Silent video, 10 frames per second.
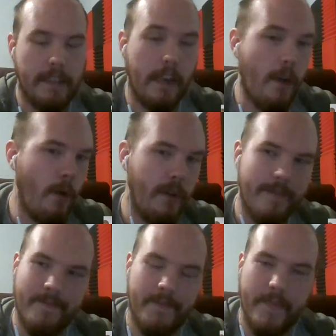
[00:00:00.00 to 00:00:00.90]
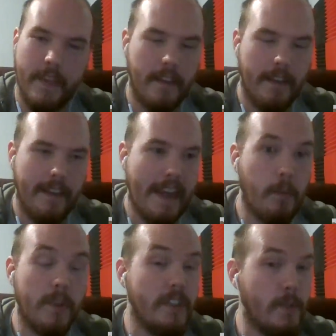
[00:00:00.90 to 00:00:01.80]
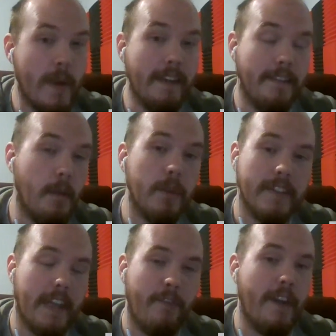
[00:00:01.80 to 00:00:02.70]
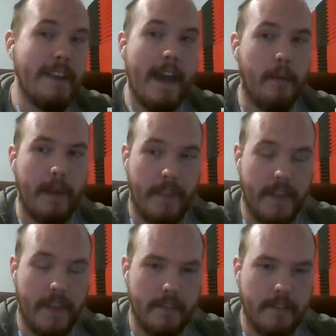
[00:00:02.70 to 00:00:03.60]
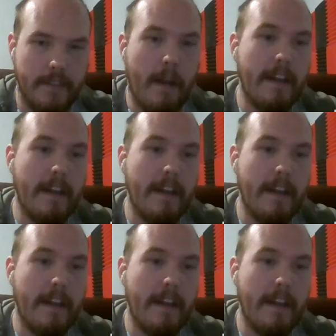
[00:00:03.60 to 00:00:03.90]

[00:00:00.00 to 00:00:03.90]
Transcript: You know, Edwards is right. Someone's got to find out about this.